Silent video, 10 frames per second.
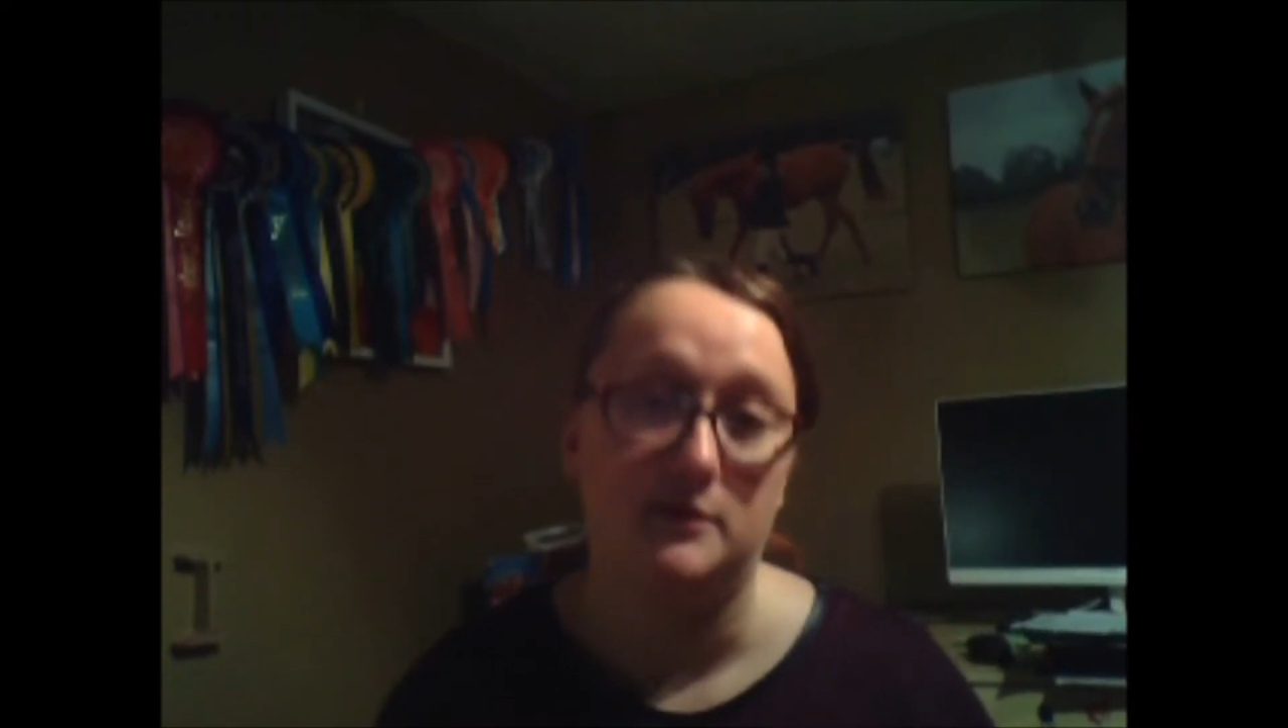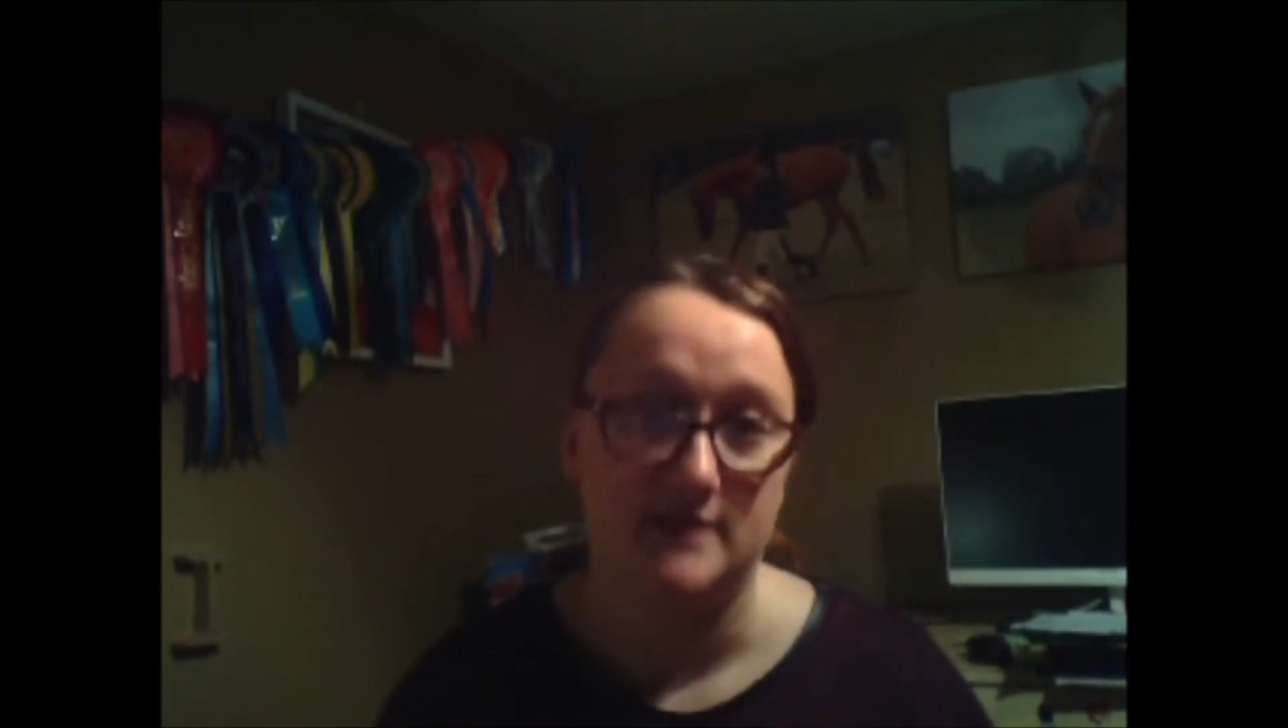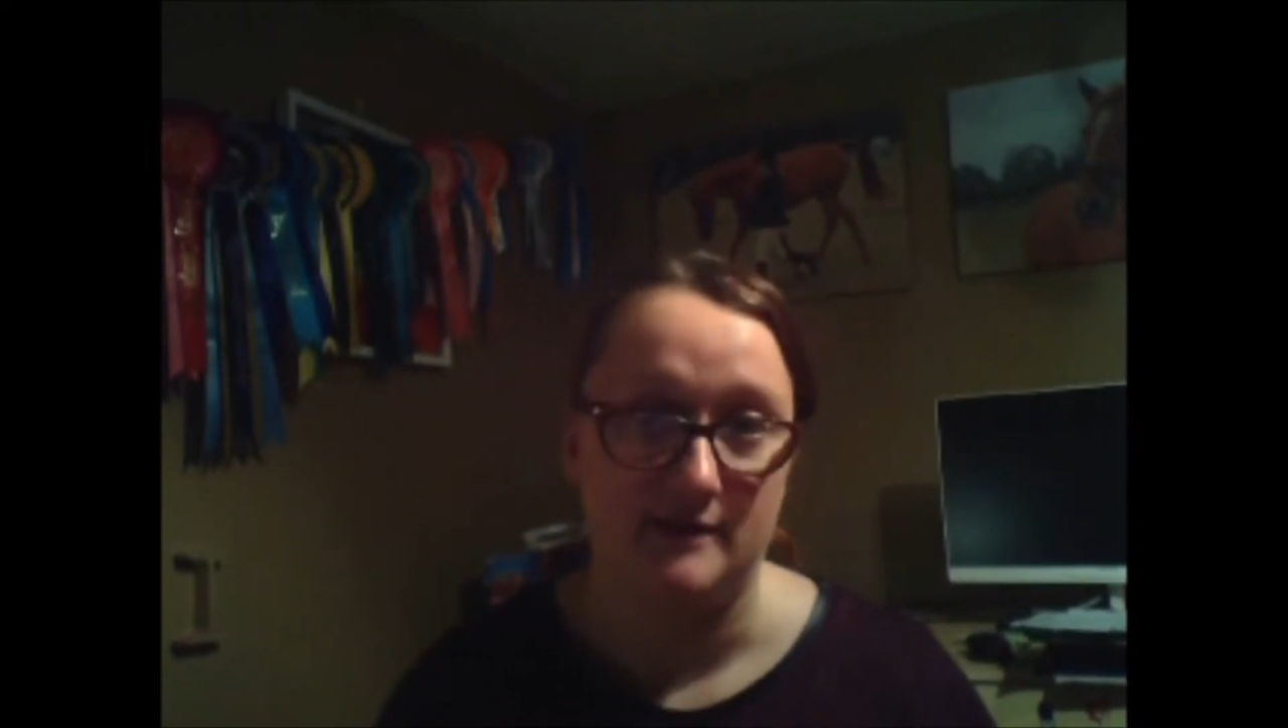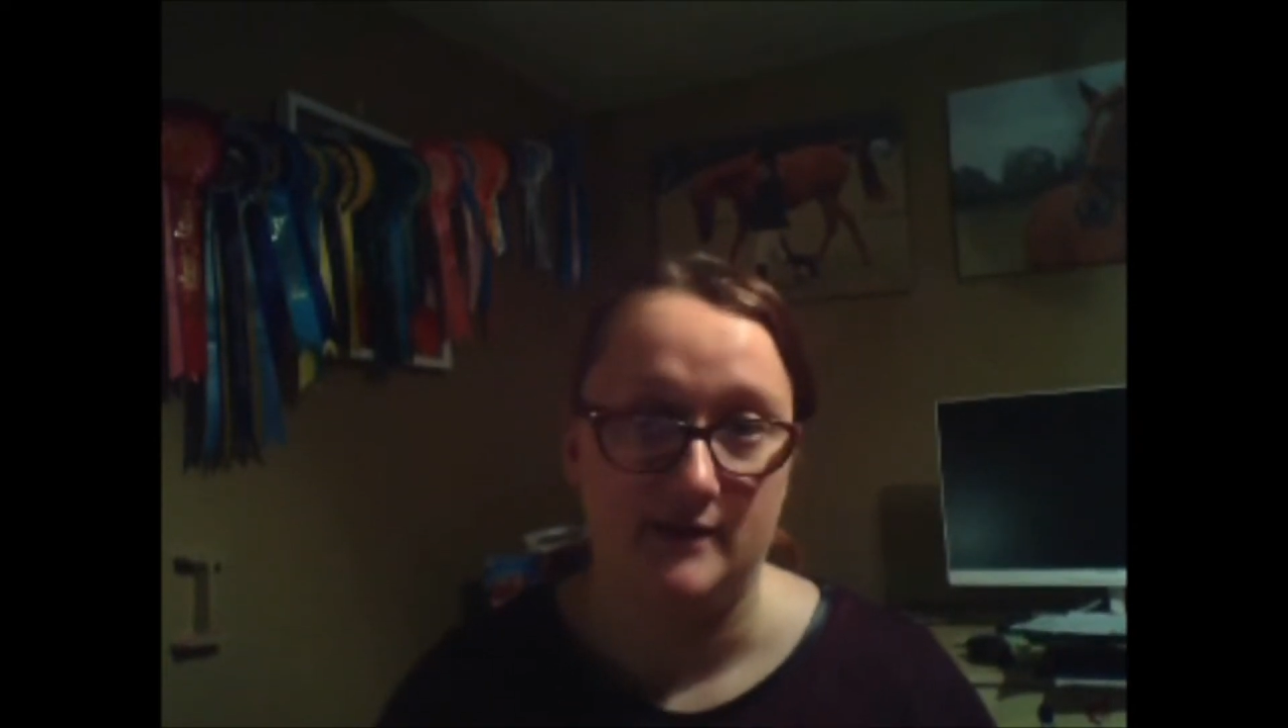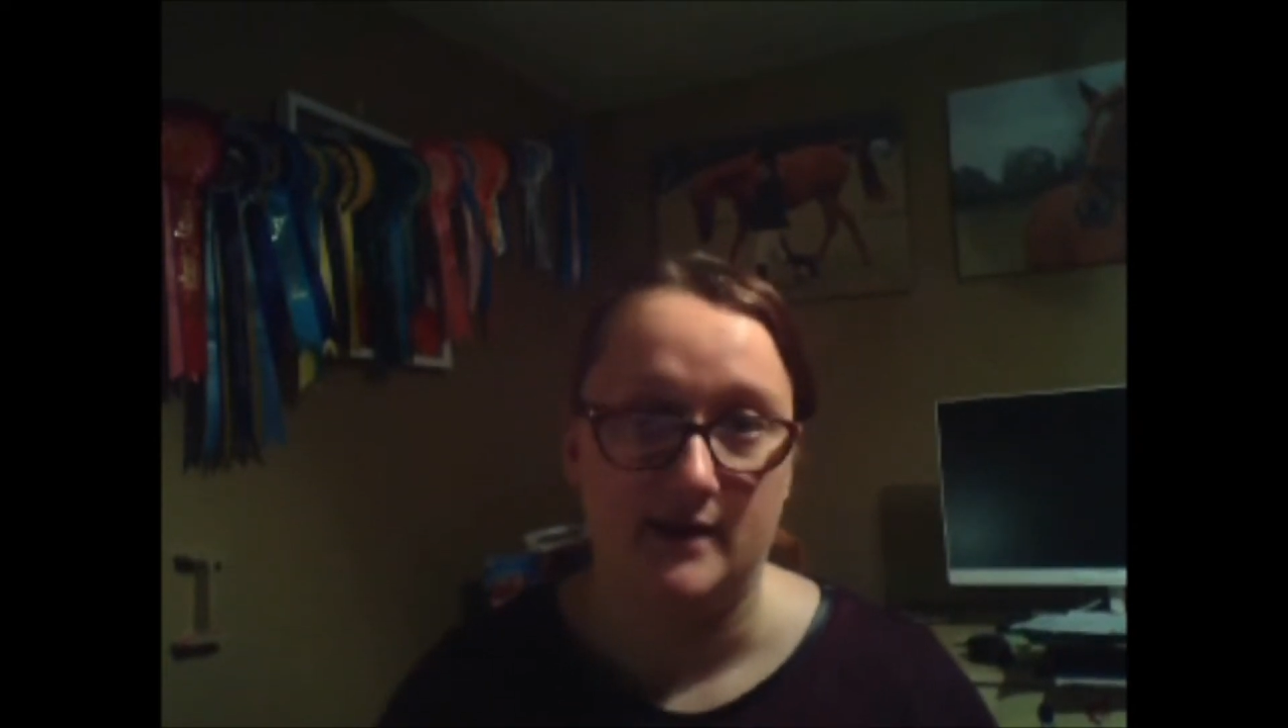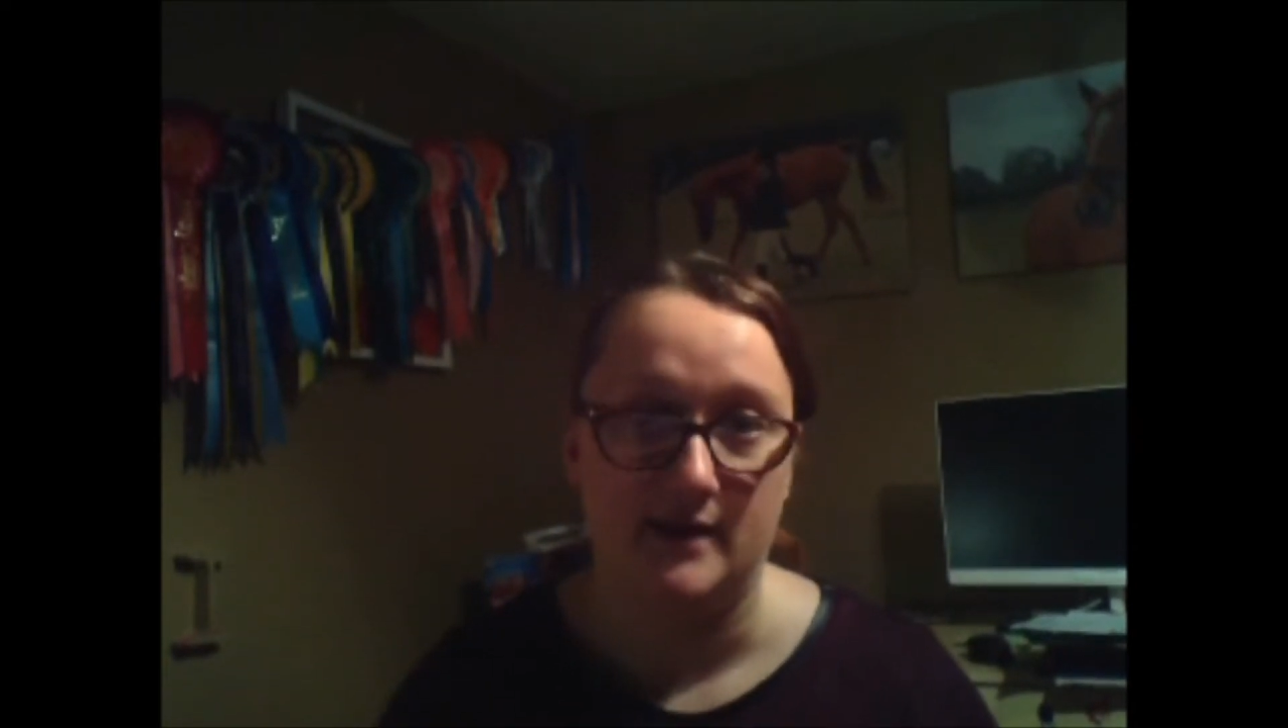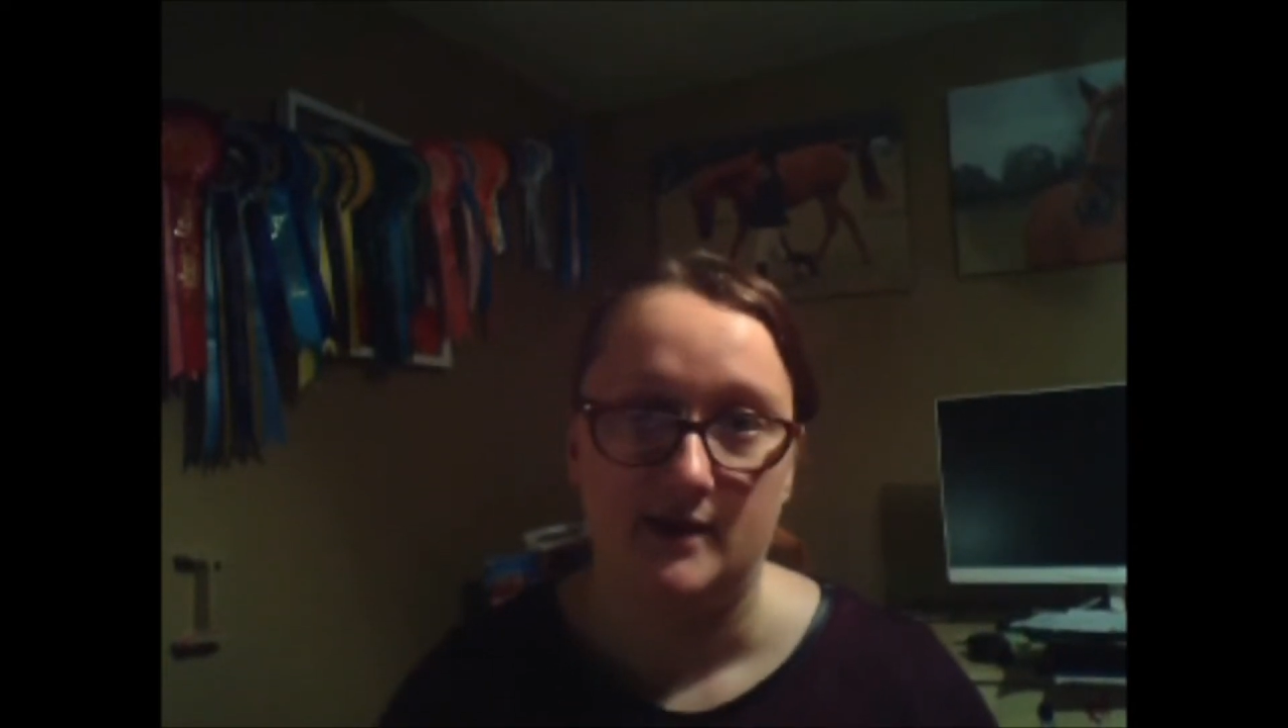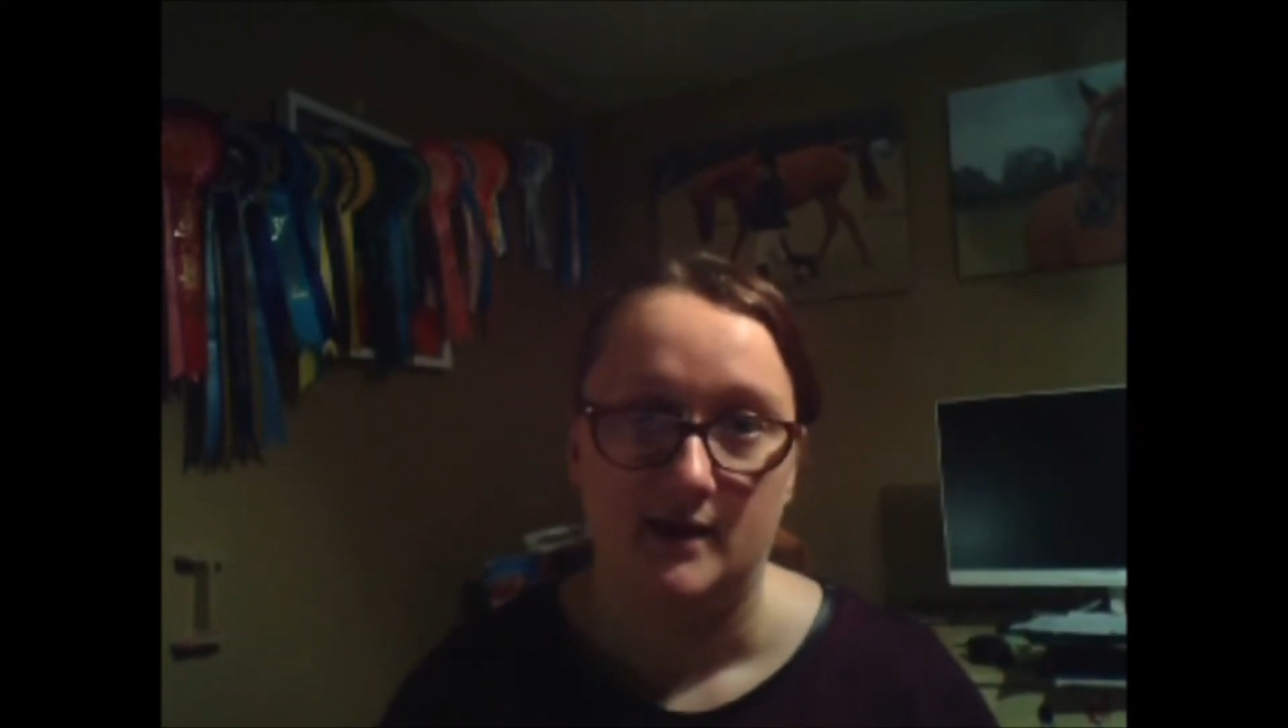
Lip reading: out there,